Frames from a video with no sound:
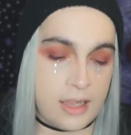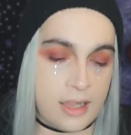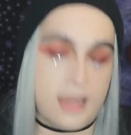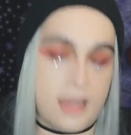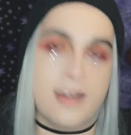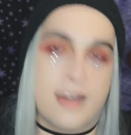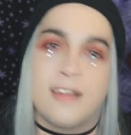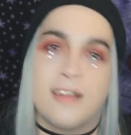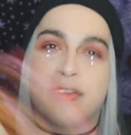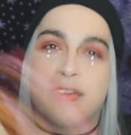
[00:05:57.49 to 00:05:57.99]

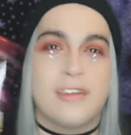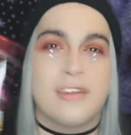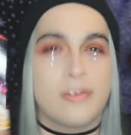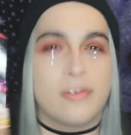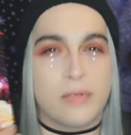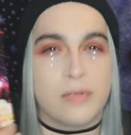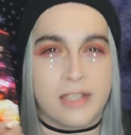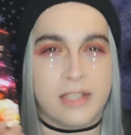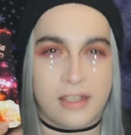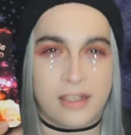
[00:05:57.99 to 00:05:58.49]
And I also
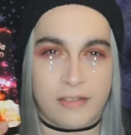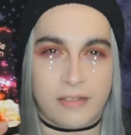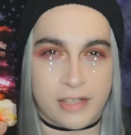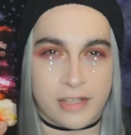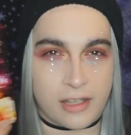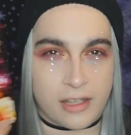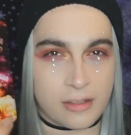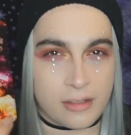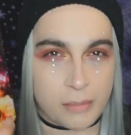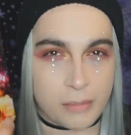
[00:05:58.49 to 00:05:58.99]
just really love the
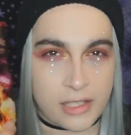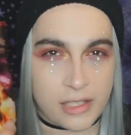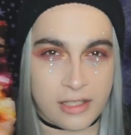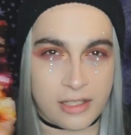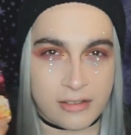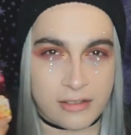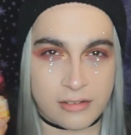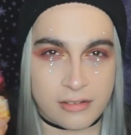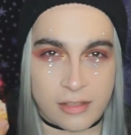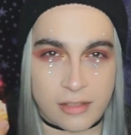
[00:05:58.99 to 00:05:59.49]
color
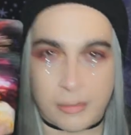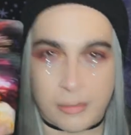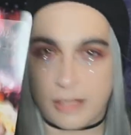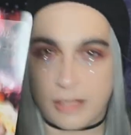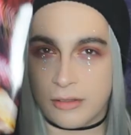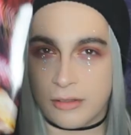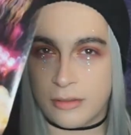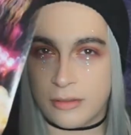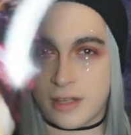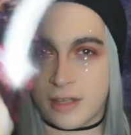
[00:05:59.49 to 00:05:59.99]
pink. I
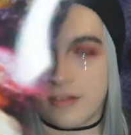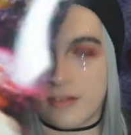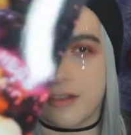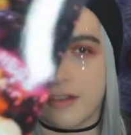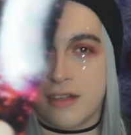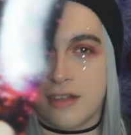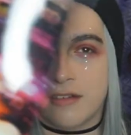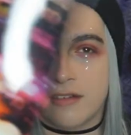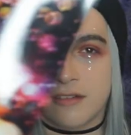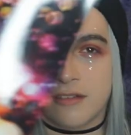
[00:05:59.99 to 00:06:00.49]
mean, who
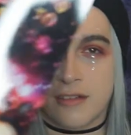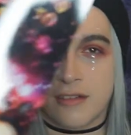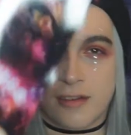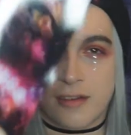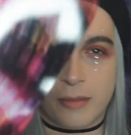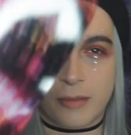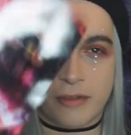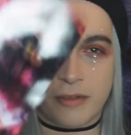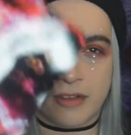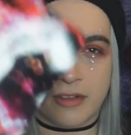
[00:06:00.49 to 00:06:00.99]
doesn't?
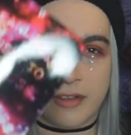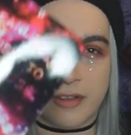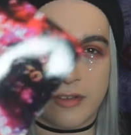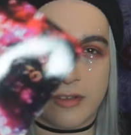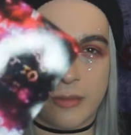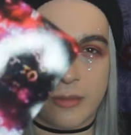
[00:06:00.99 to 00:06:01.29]
Let's be real, it's